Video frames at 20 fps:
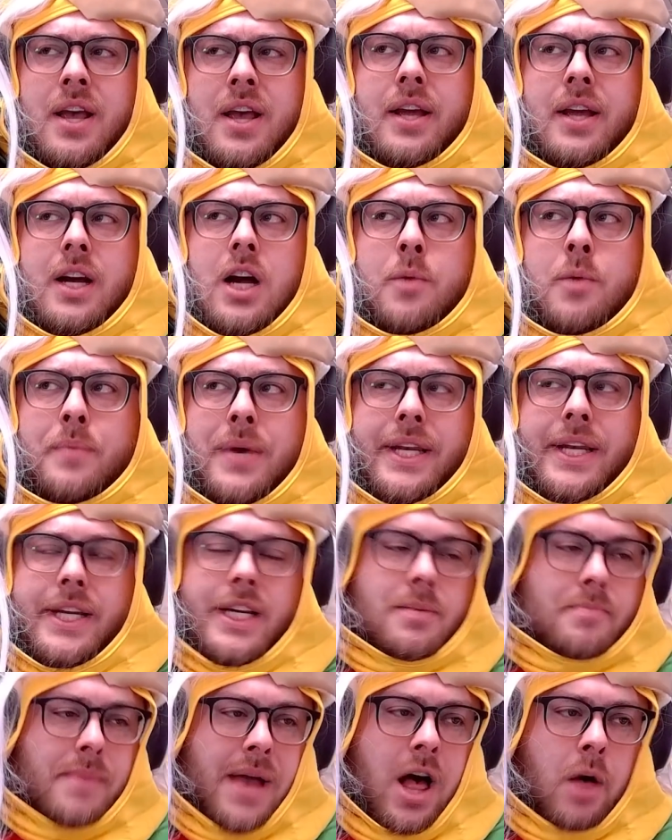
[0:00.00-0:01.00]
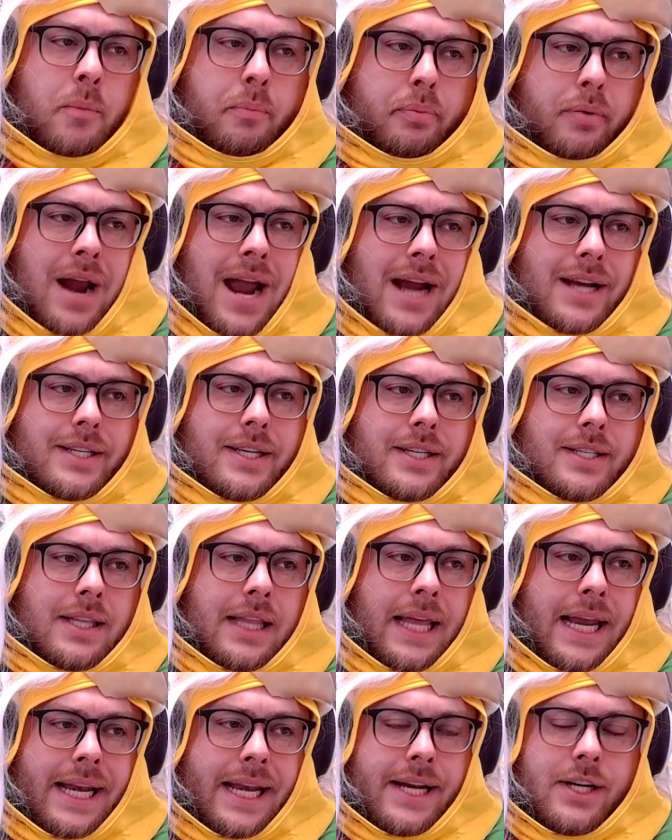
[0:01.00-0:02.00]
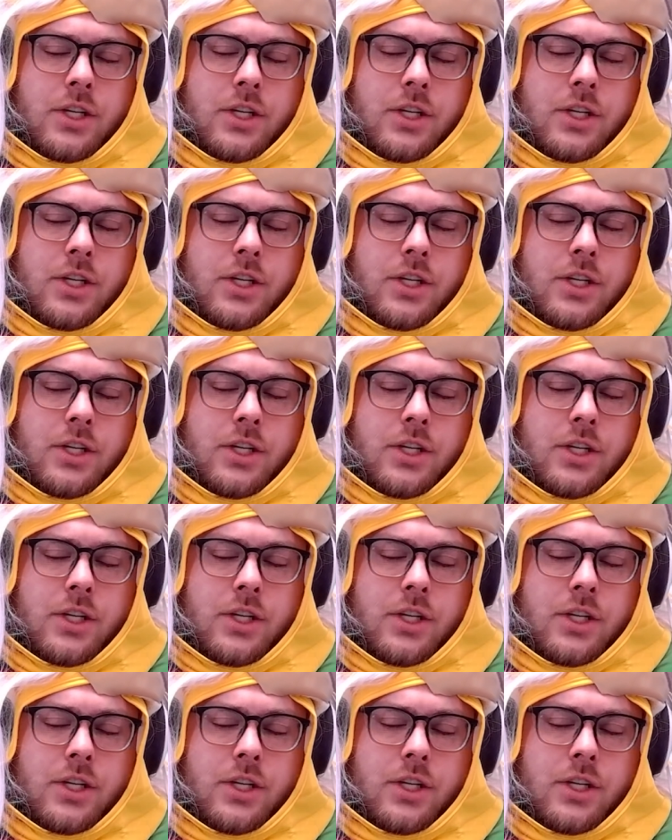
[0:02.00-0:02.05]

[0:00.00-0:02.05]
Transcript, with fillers: committed malpractice leading